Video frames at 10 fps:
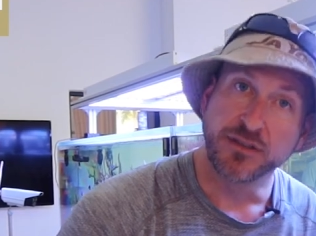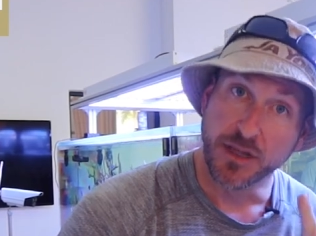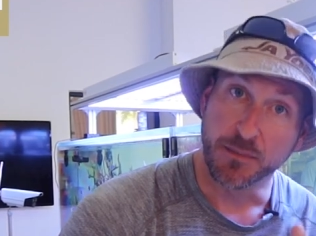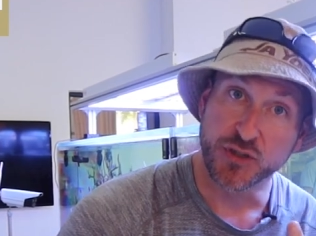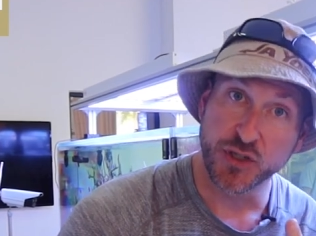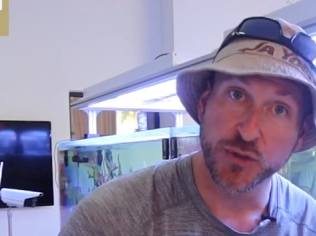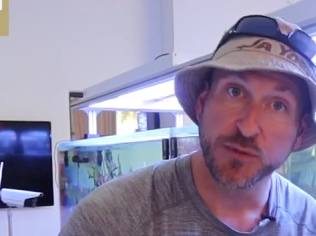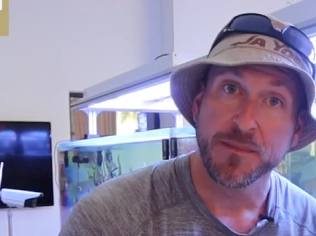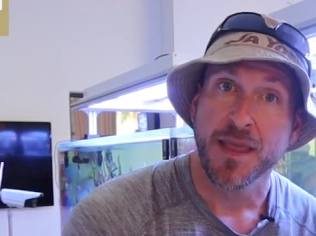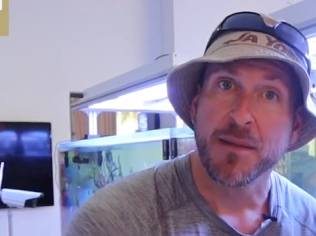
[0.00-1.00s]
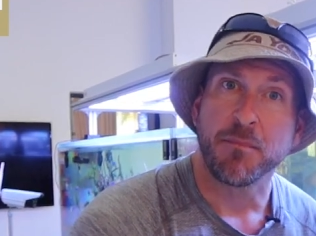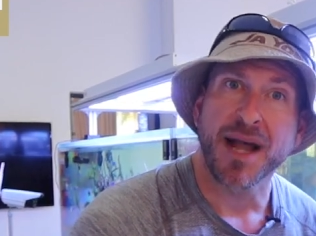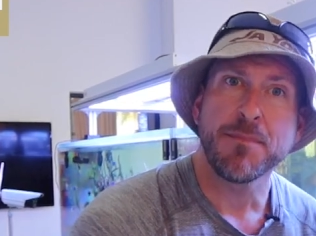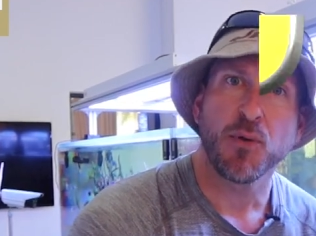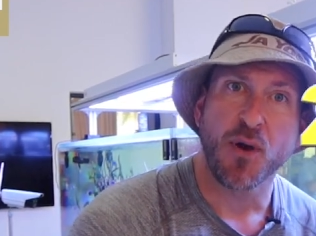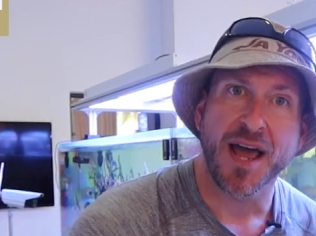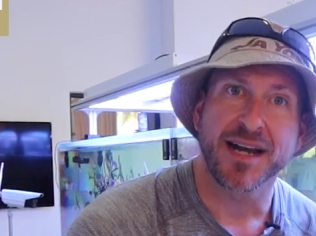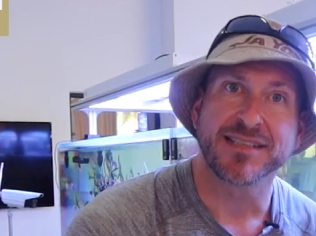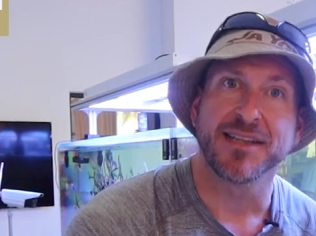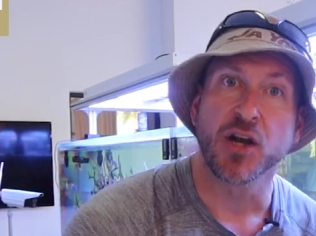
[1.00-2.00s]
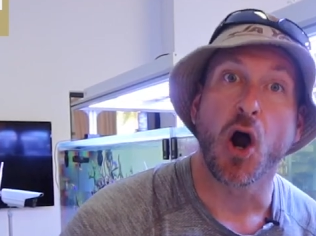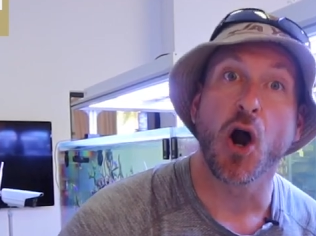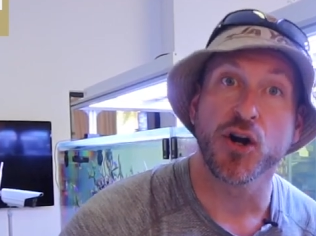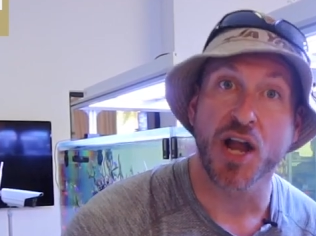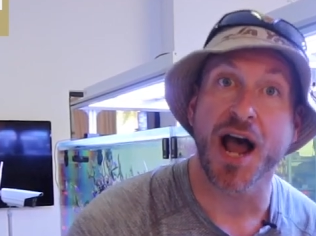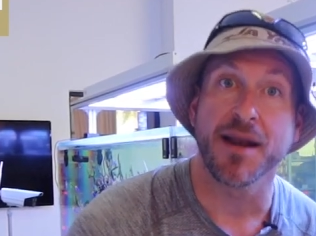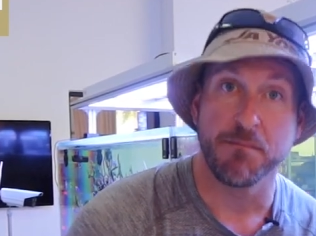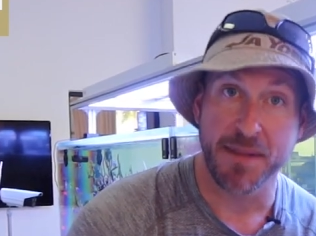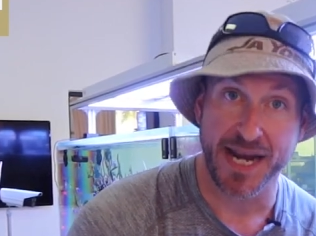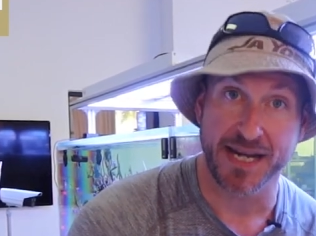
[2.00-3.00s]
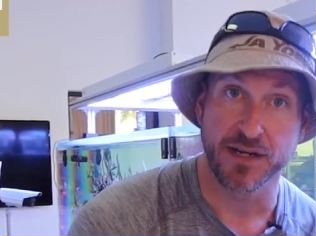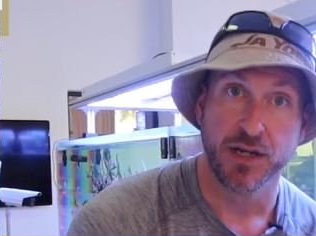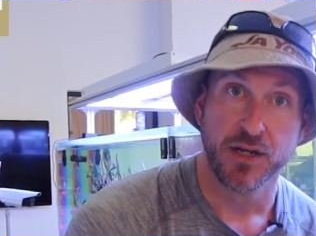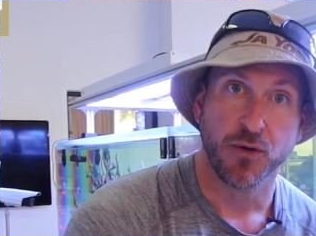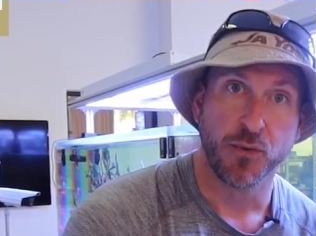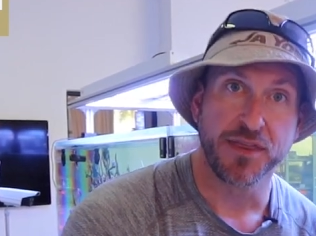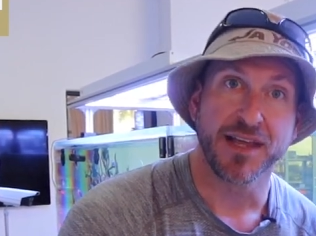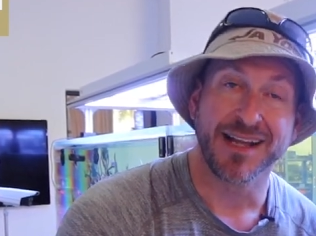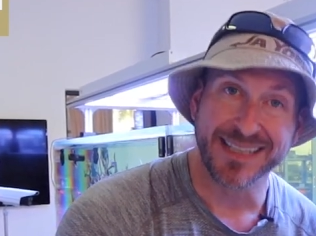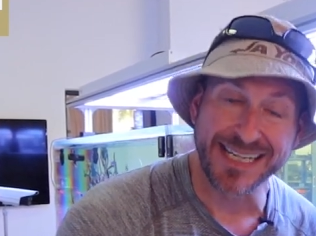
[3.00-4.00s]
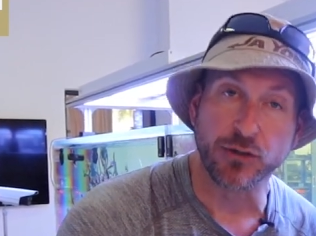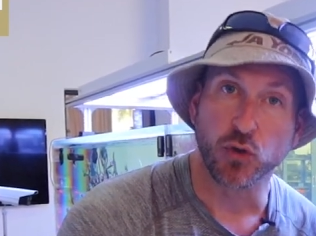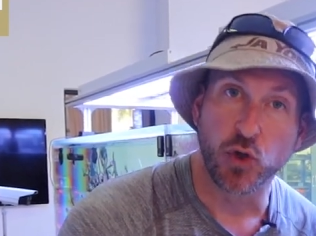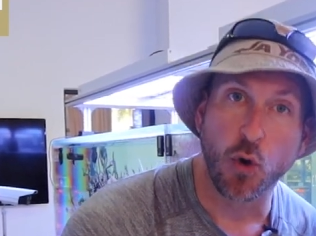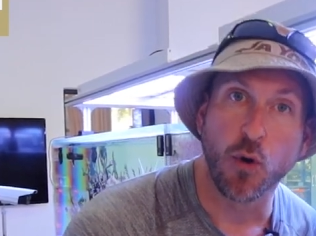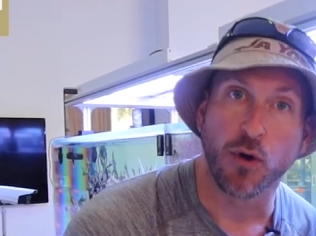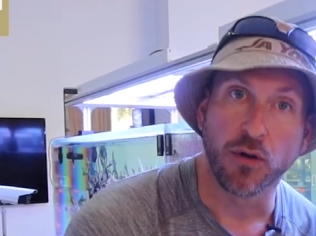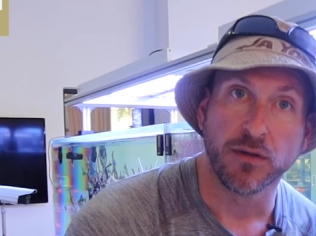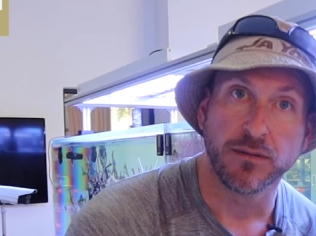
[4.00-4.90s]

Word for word: Number two, buy products that are not made with illegal coral.